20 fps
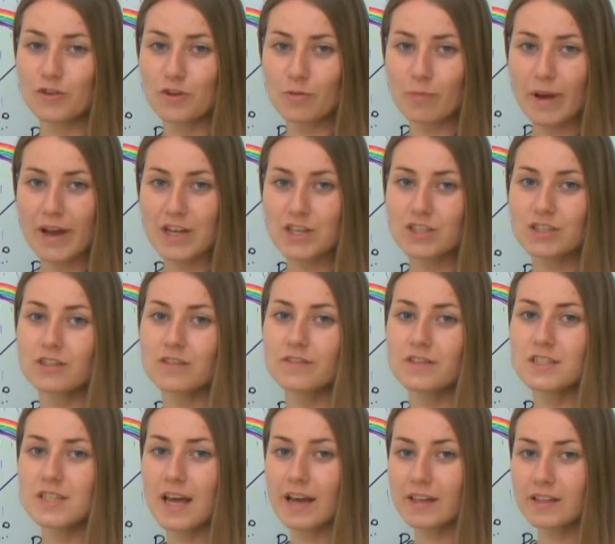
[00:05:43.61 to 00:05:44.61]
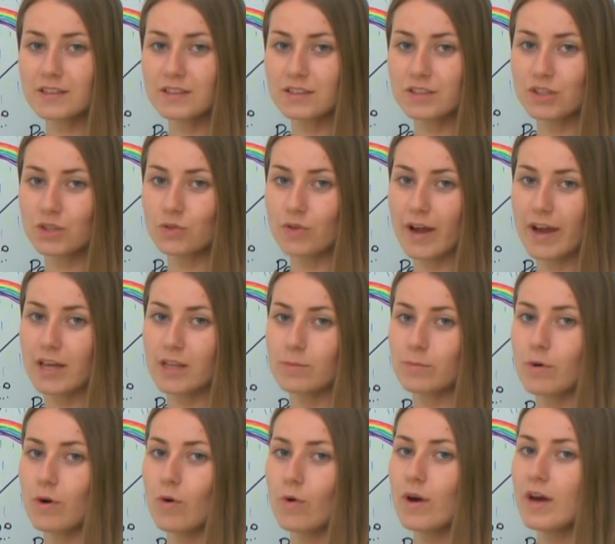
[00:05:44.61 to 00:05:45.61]
formation of a secondary
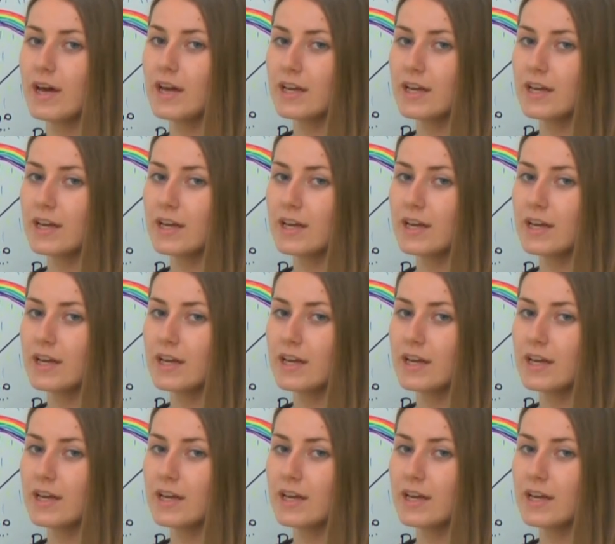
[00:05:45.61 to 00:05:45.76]
rainbow,